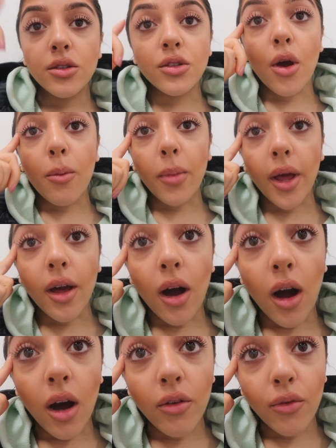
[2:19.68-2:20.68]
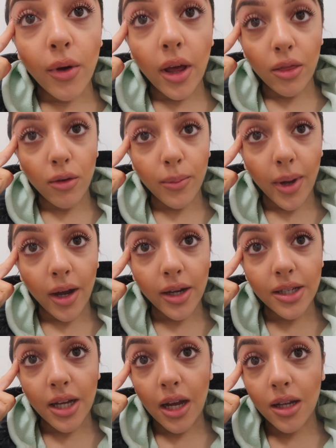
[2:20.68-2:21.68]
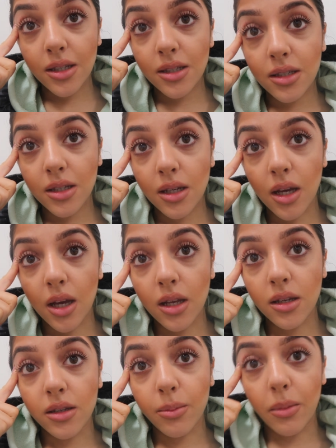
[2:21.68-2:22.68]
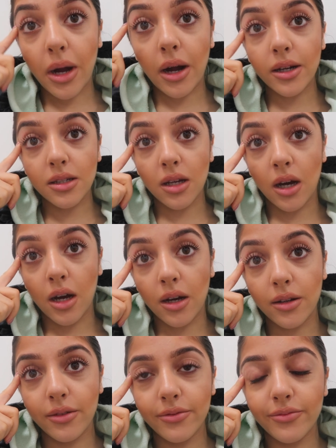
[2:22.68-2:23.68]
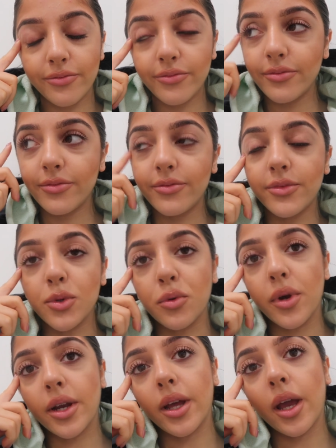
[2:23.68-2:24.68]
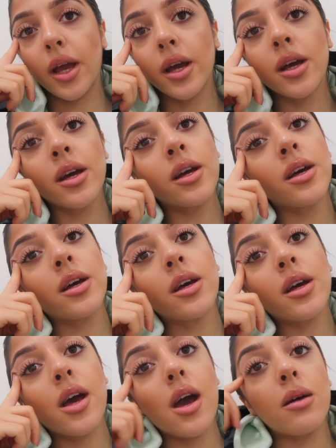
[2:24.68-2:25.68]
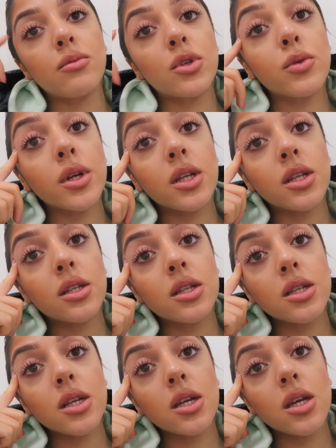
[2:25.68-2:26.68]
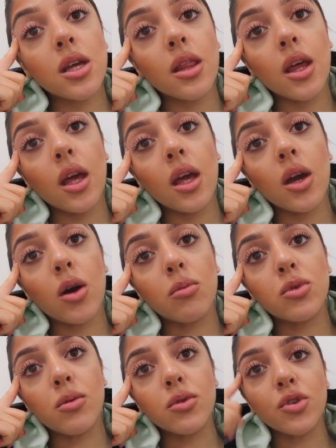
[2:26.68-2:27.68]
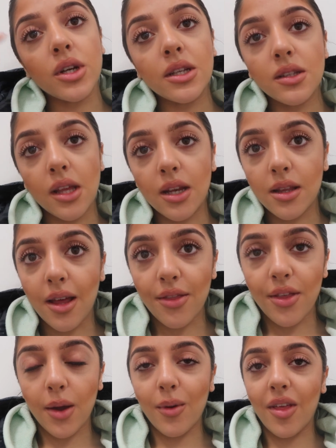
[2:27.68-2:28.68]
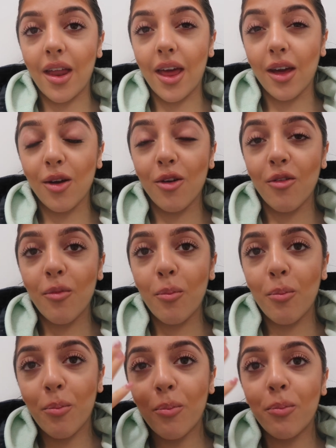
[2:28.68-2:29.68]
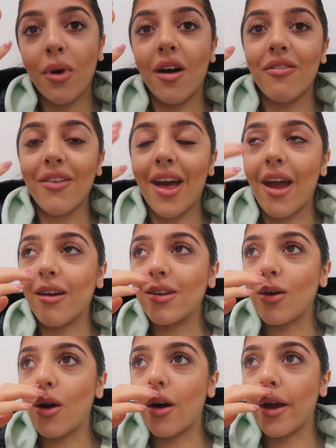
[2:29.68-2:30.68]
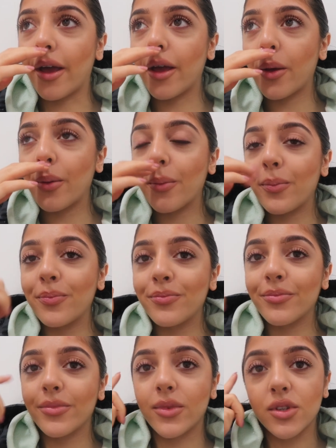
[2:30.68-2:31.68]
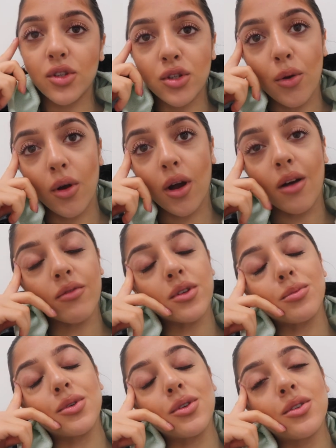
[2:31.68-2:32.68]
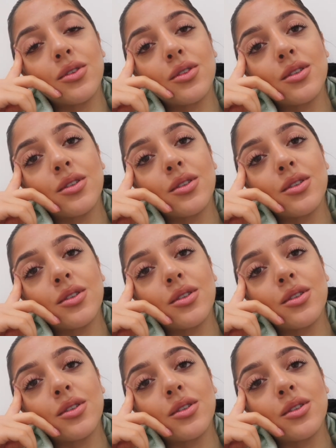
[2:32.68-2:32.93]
So I'm like halfway through my eye test and my eyes hurt already. I'm just waiting to see the optometrist. They did that thing where they like puff air in your eye. It's so uncomfortable.